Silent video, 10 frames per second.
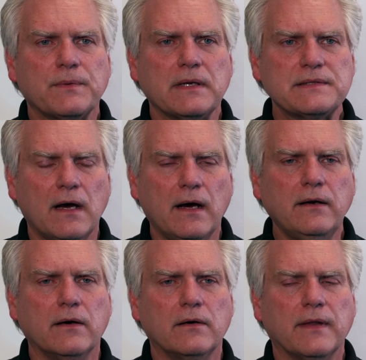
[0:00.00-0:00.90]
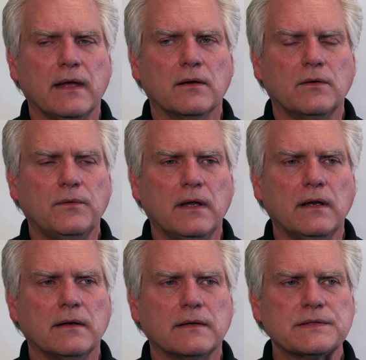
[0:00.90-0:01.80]
retired, that
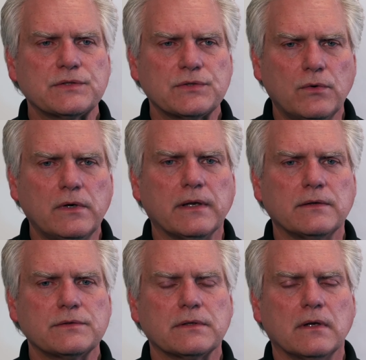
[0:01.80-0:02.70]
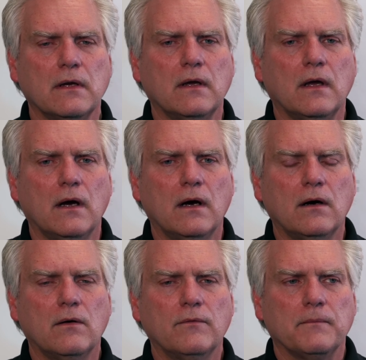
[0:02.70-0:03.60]
created a shortage
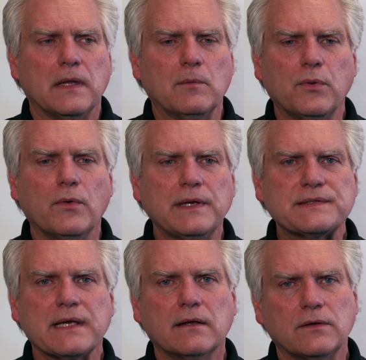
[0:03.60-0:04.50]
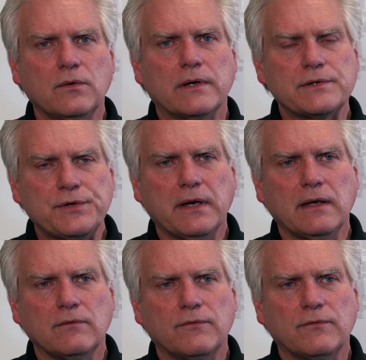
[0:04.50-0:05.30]
of employees that could do our training